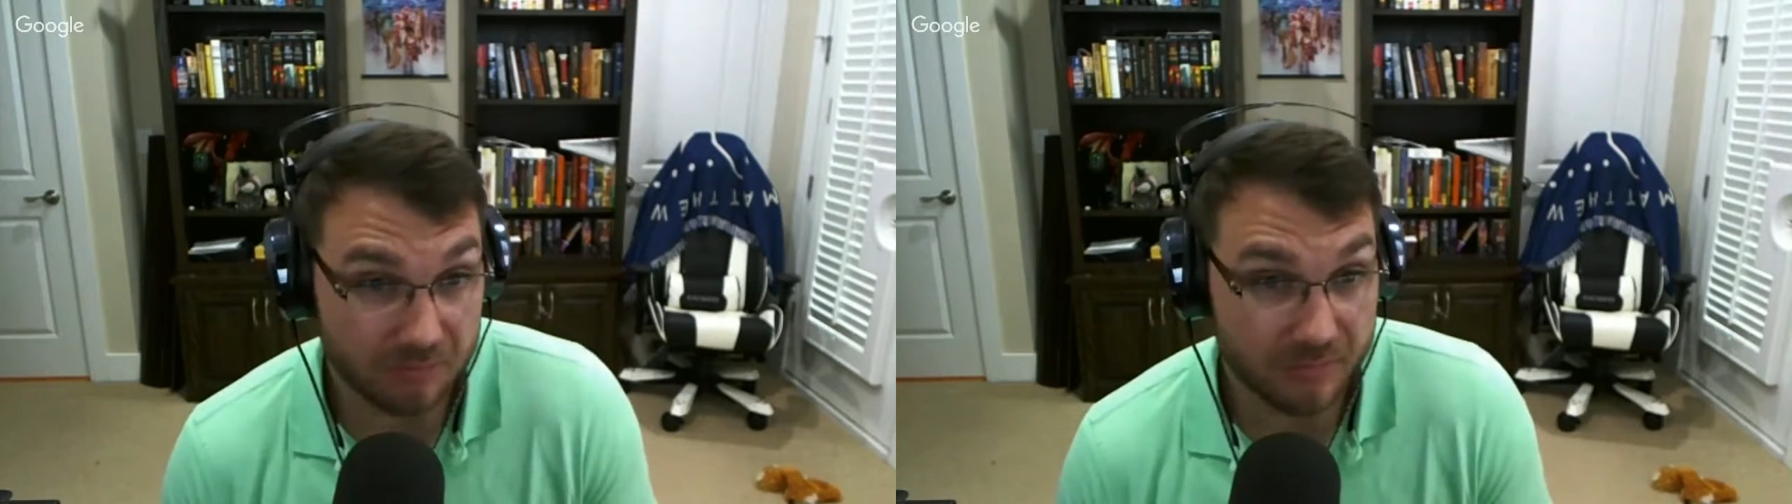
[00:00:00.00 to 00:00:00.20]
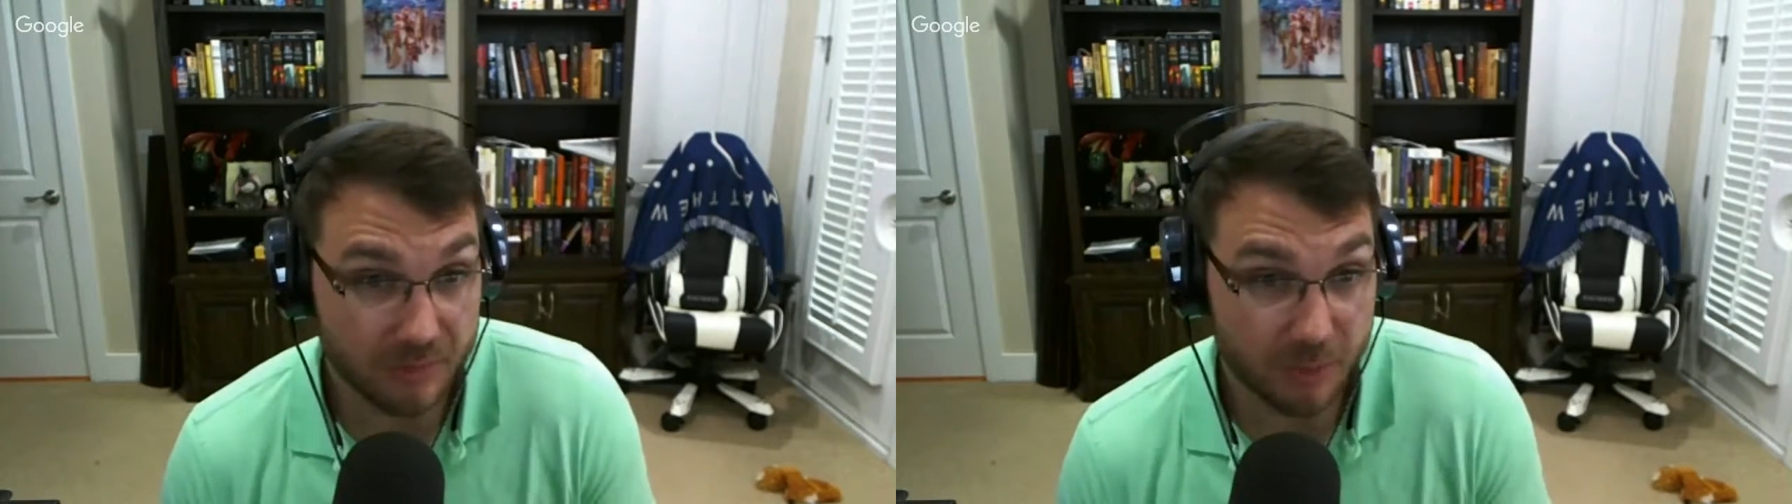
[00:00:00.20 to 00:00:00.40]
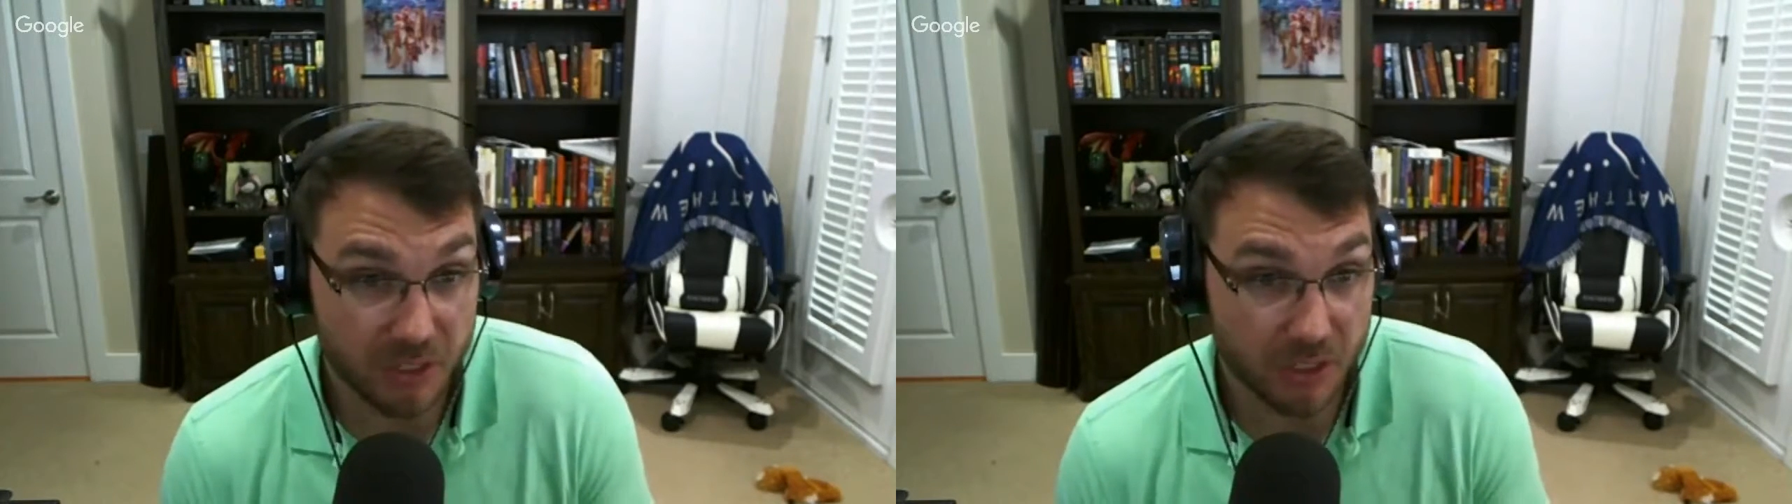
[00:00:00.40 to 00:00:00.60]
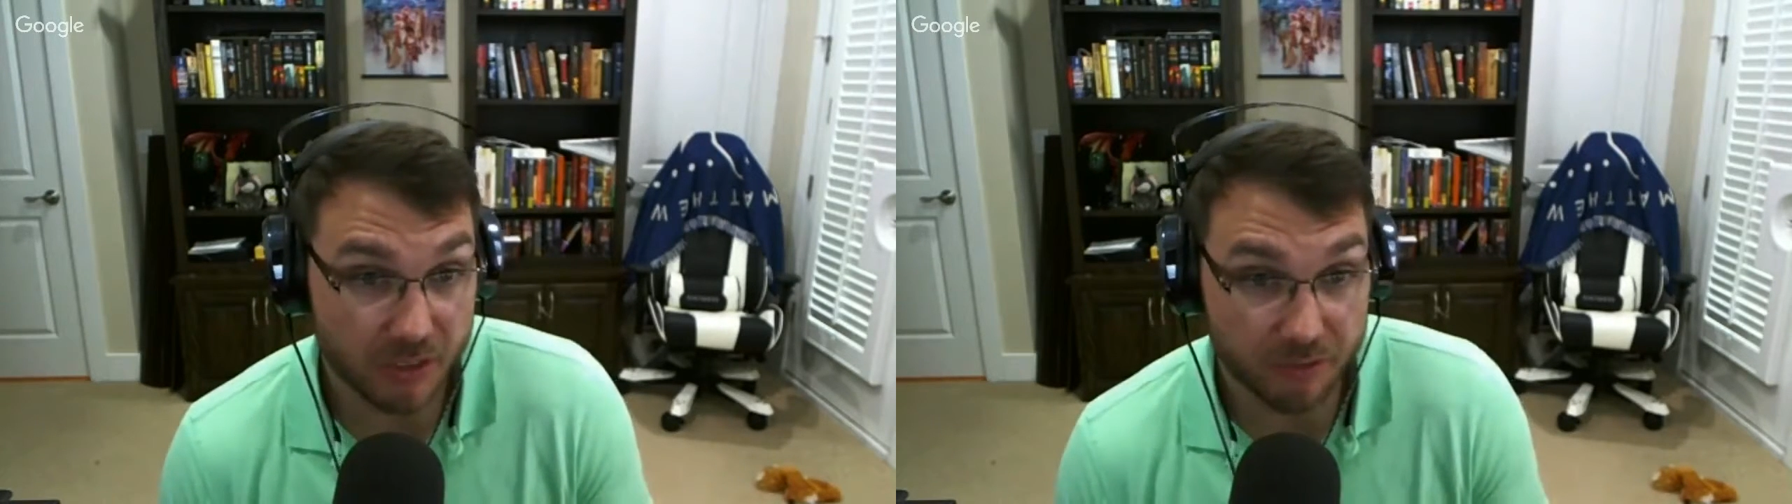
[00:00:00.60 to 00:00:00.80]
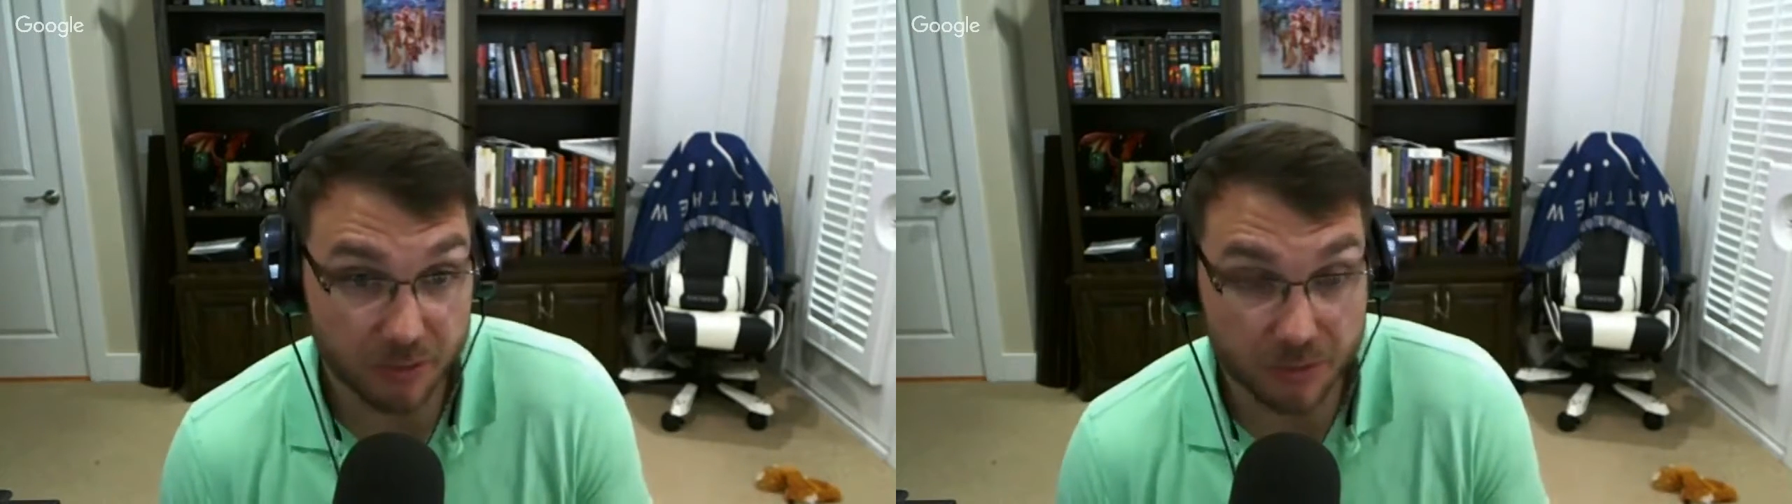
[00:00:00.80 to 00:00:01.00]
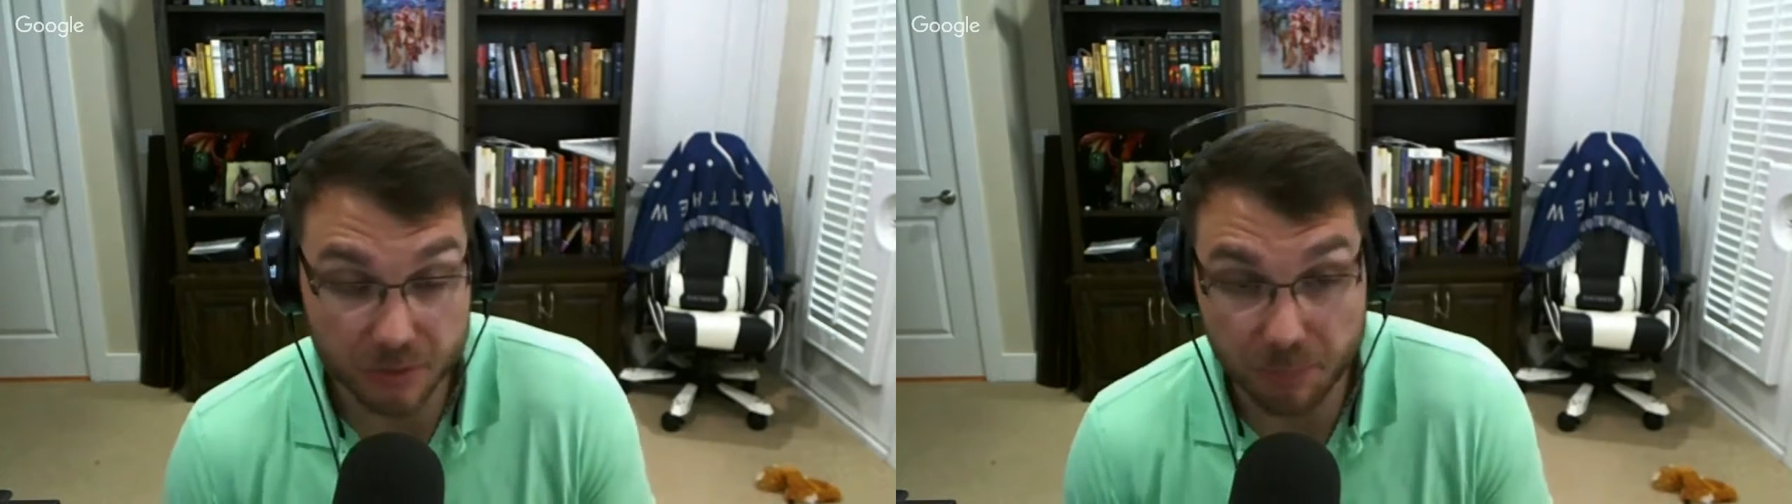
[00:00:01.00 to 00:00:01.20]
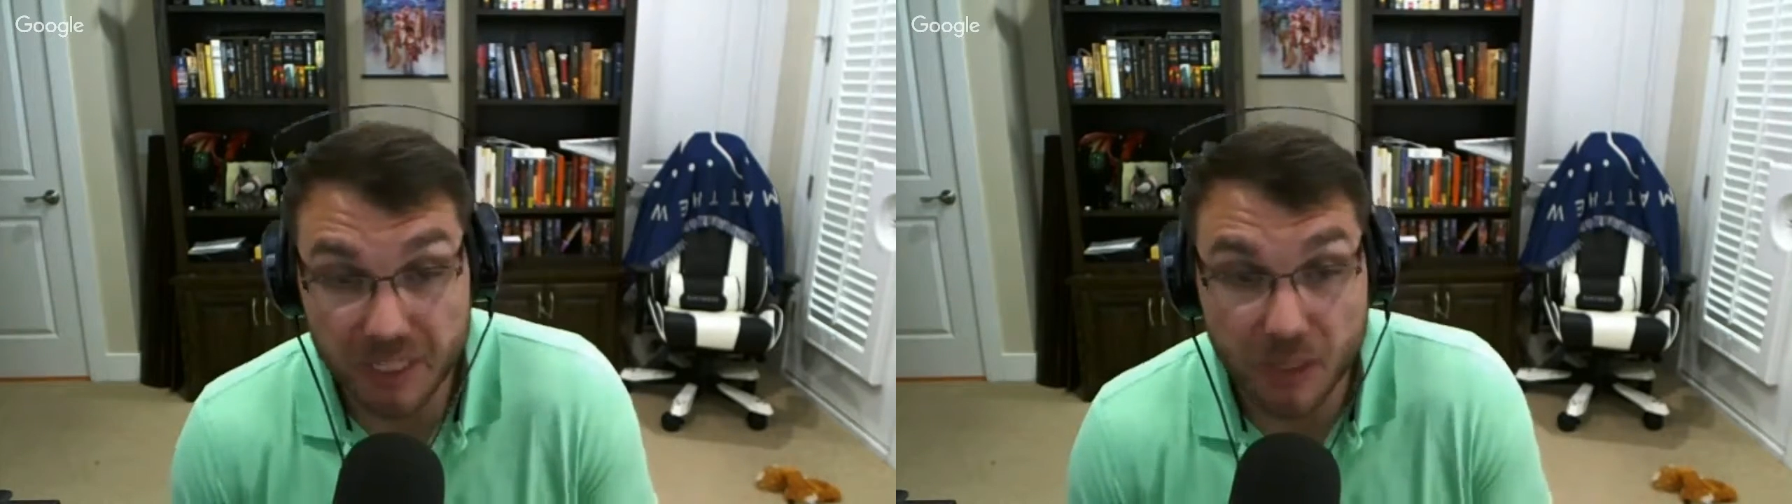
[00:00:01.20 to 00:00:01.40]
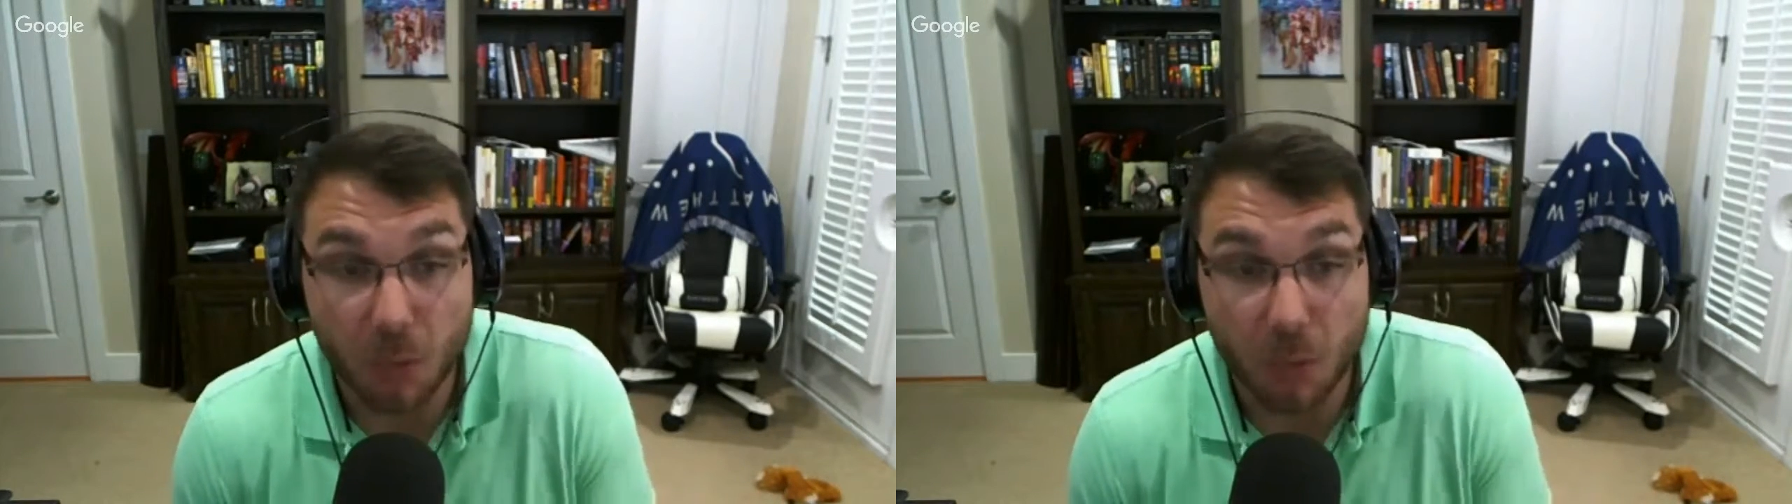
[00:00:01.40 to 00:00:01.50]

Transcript: especially for depending